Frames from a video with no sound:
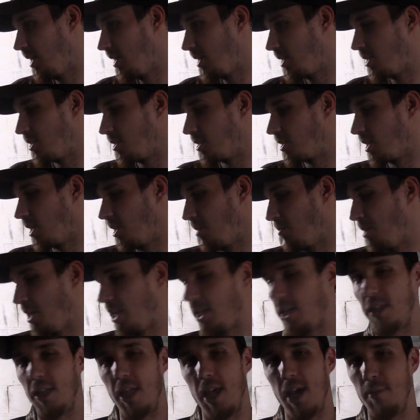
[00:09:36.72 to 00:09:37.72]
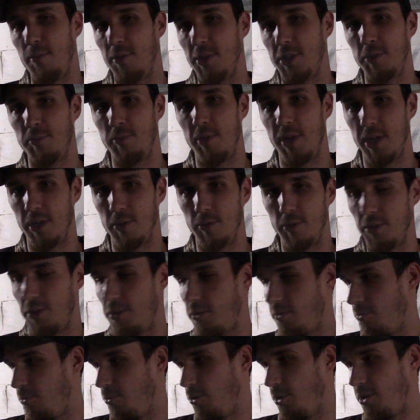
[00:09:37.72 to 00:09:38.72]
It's just gonna make you that much better with
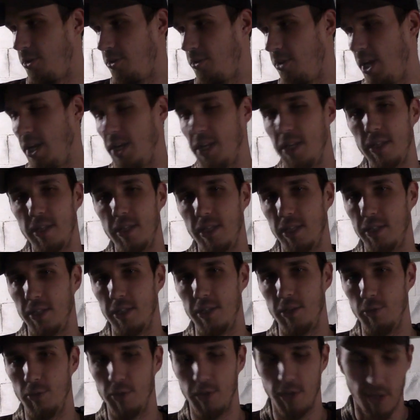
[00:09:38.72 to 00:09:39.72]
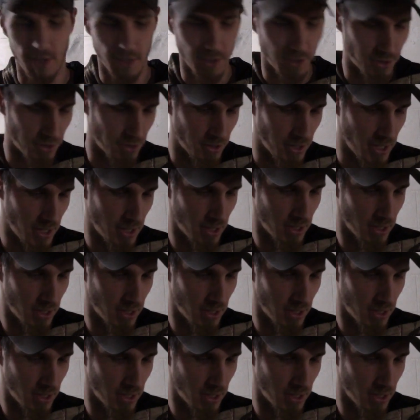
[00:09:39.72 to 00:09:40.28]
anything to do with archery.